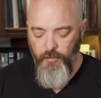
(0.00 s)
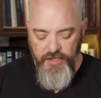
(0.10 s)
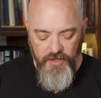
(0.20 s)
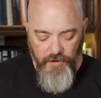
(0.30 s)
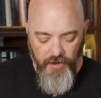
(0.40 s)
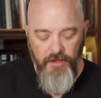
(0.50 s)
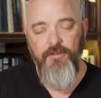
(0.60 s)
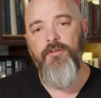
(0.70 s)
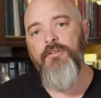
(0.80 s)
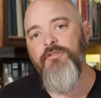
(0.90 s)
whiskey marketing
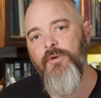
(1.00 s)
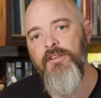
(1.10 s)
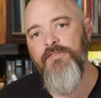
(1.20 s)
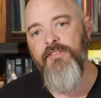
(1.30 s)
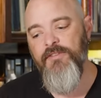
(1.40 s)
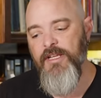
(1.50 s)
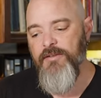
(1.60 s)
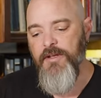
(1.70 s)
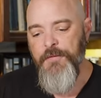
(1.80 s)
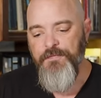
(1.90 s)
school in 2015,